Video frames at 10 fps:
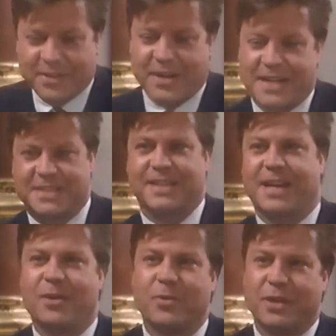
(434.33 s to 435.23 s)
You know,
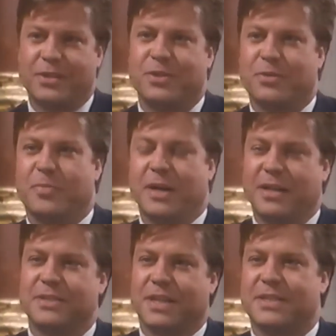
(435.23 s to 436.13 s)
actually, I wanted to
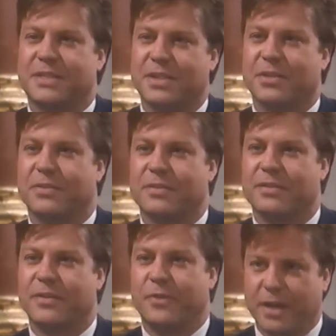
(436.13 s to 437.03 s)
apologize to you
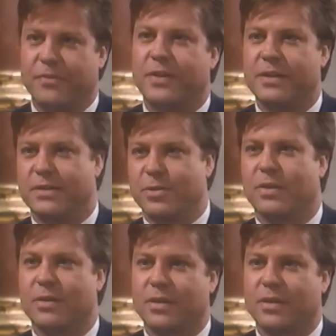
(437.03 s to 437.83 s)
if I offended you